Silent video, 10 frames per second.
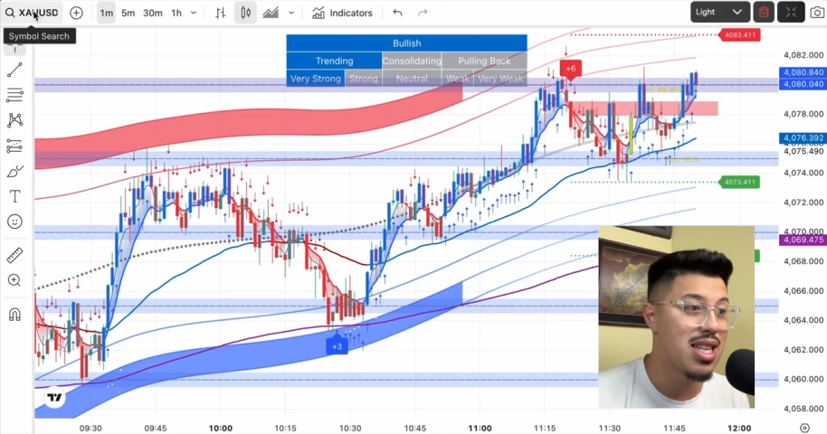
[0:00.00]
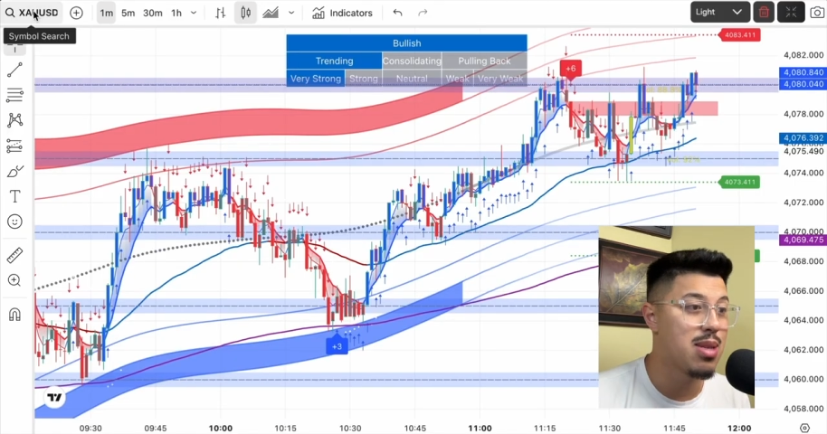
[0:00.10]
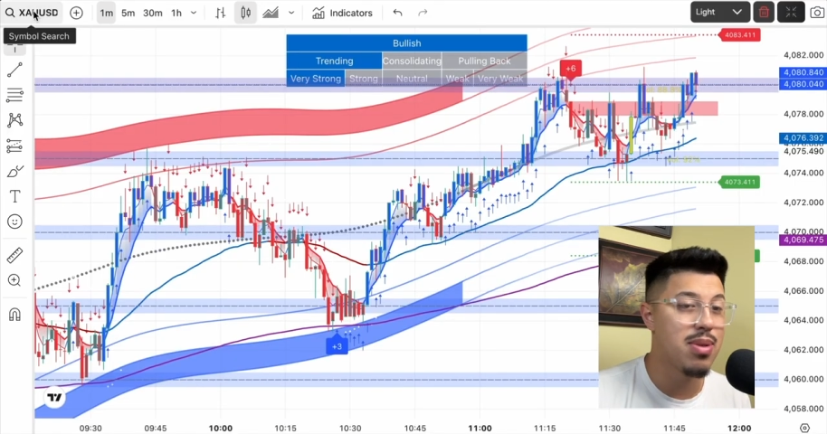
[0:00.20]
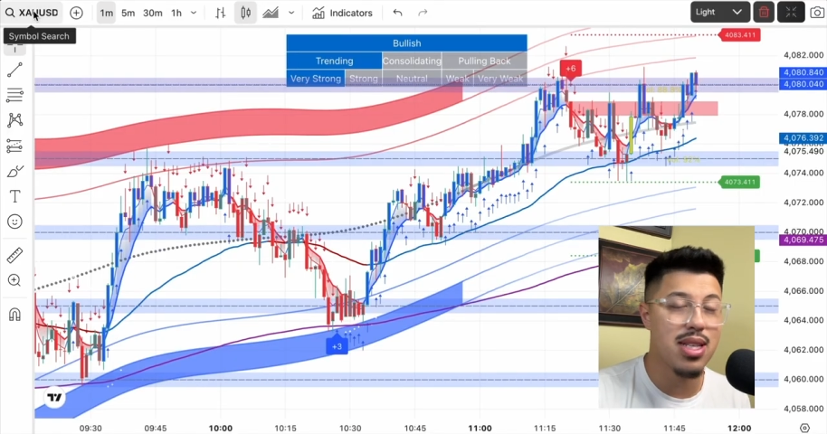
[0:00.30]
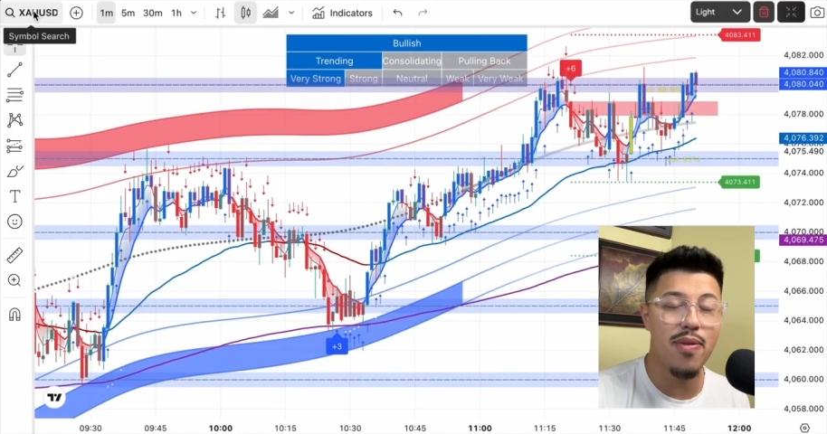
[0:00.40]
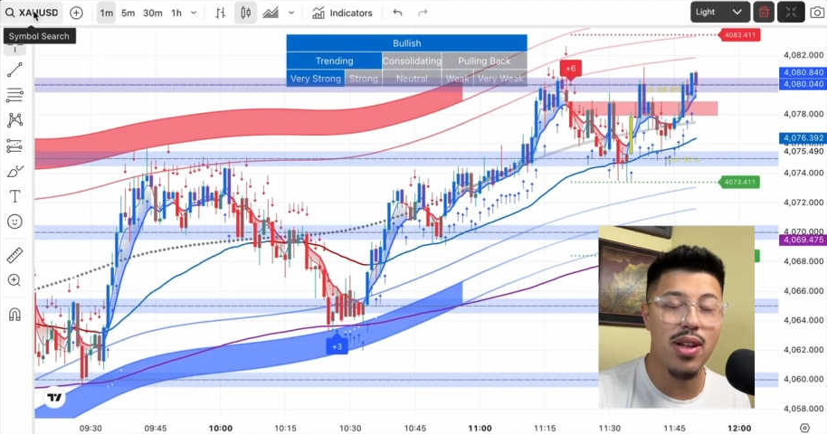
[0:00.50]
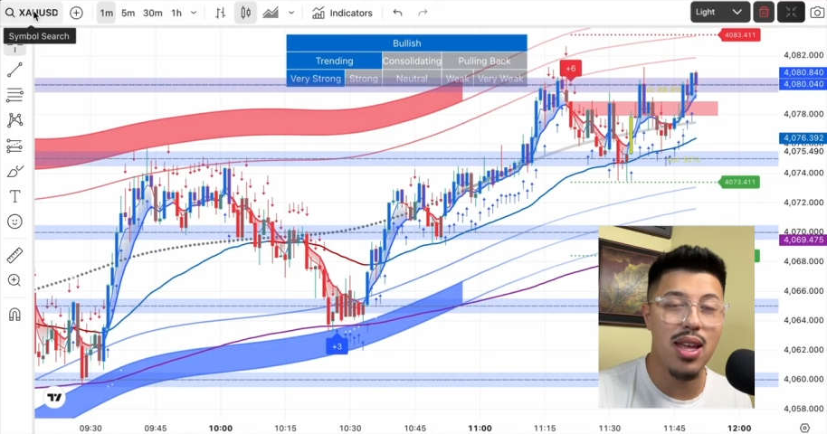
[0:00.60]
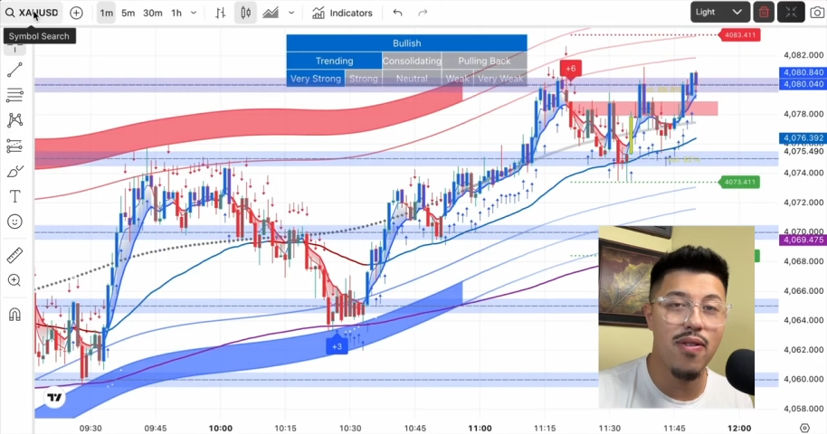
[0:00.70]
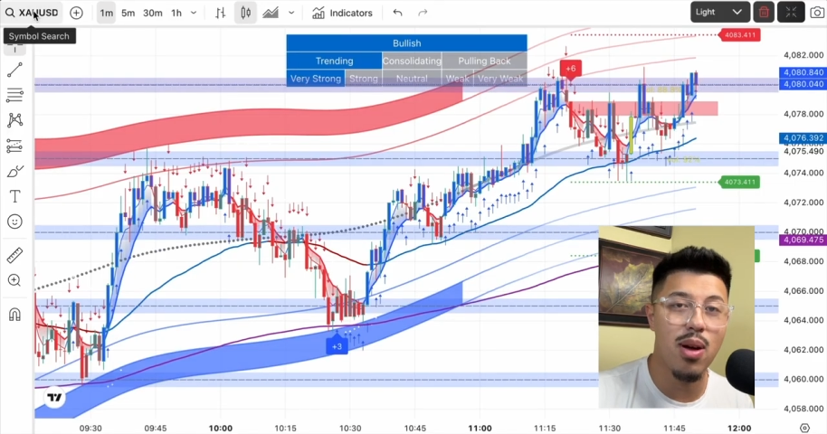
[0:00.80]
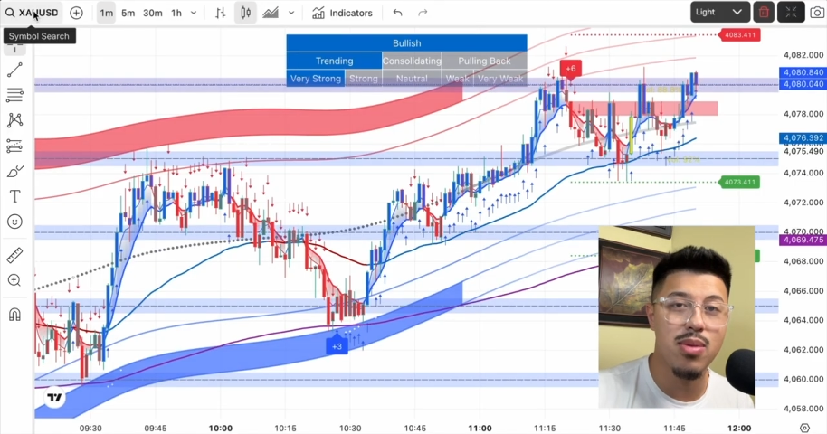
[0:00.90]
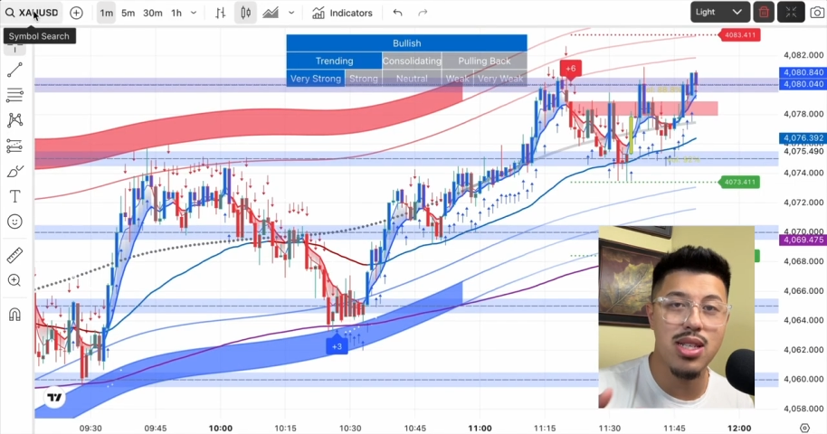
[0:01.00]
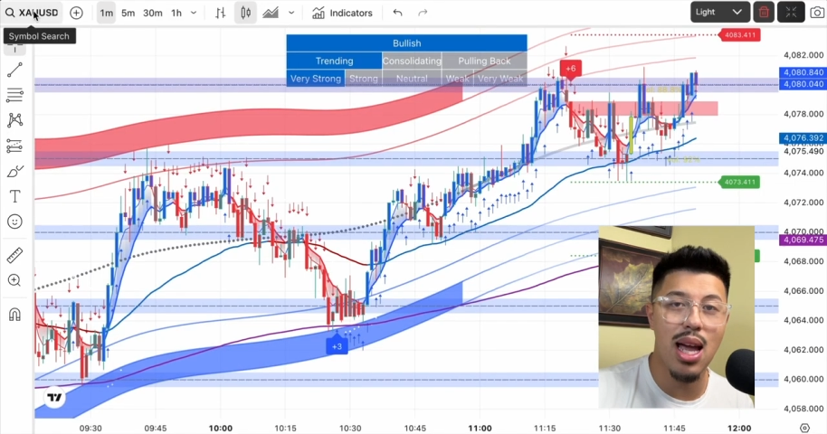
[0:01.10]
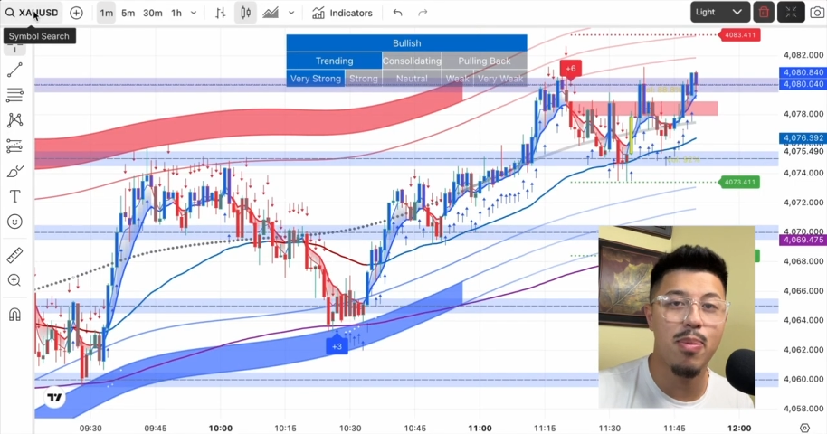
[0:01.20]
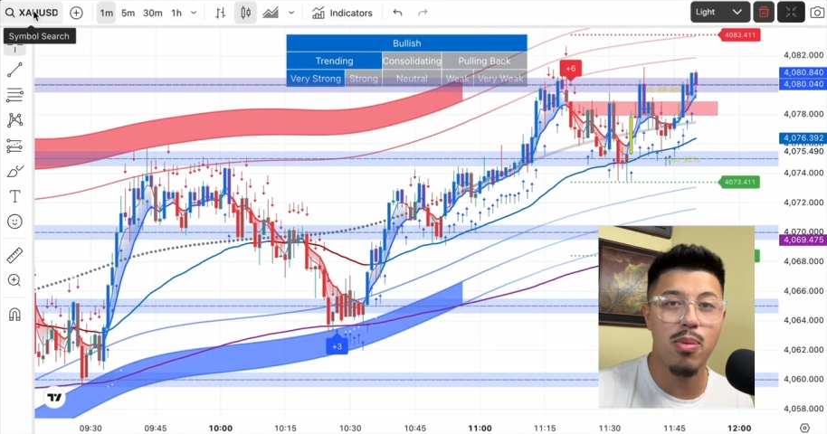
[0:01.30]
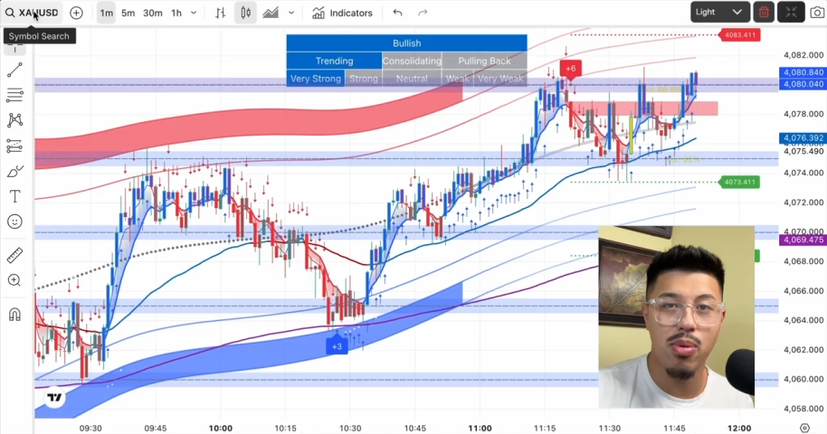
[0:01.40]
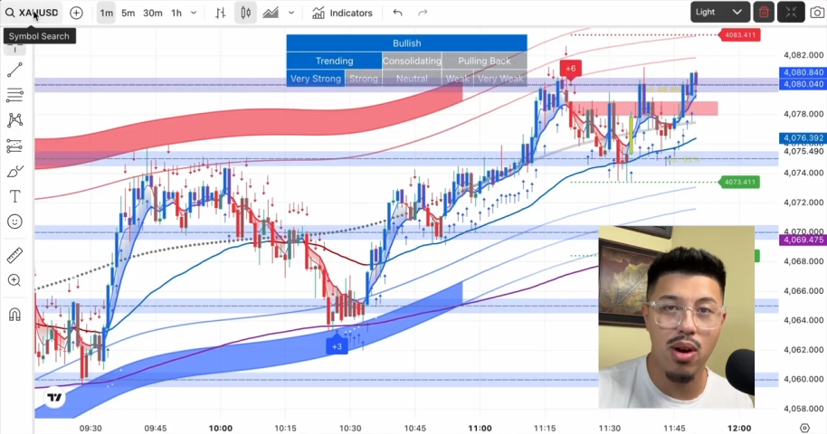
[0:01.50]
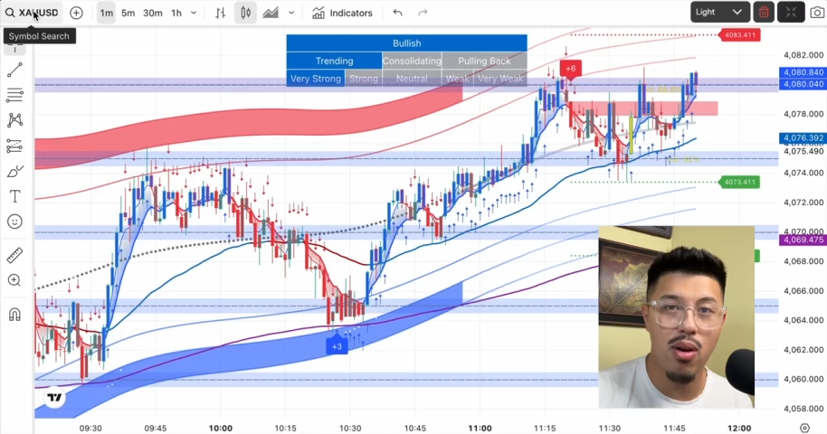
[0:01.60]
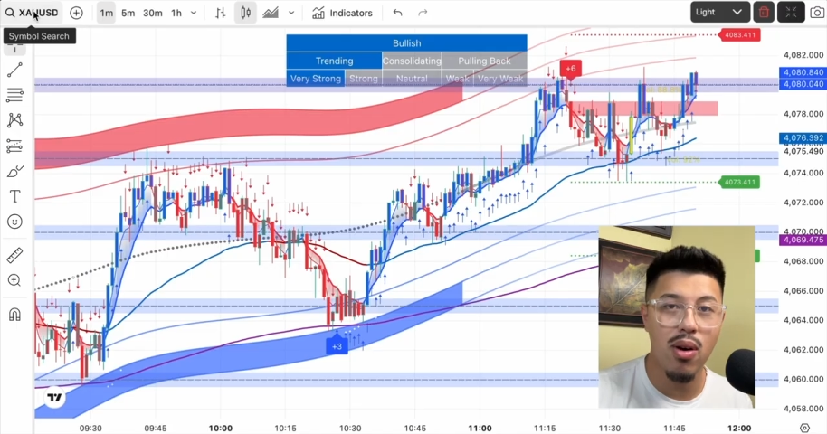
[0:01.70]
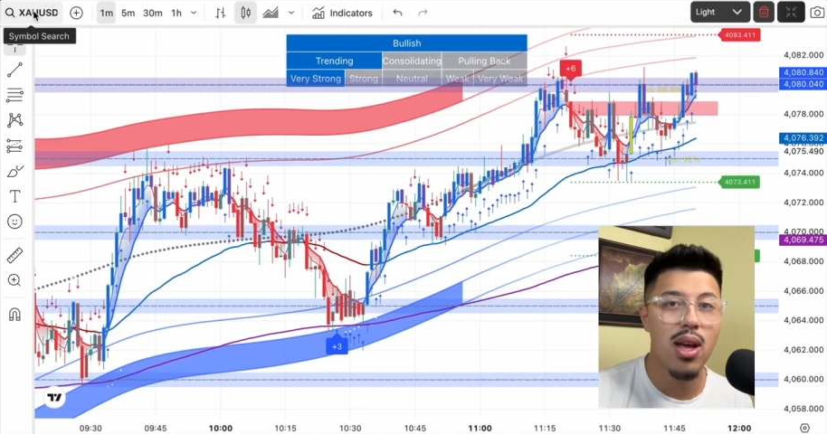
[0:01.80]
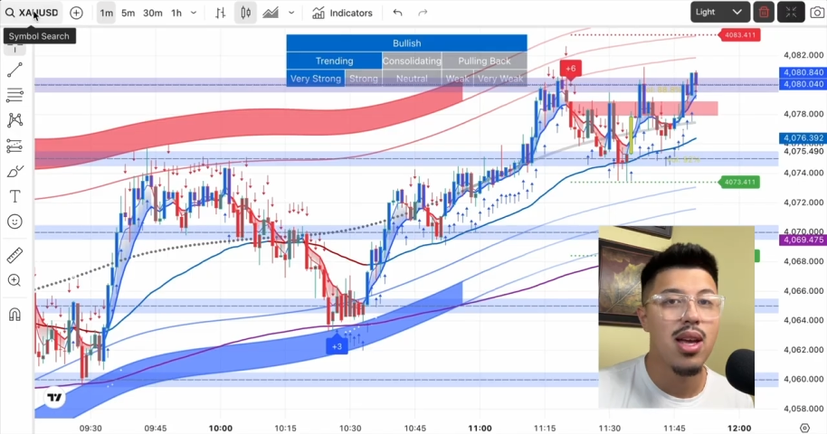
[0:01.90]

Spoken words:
specifically from Sniper Pro.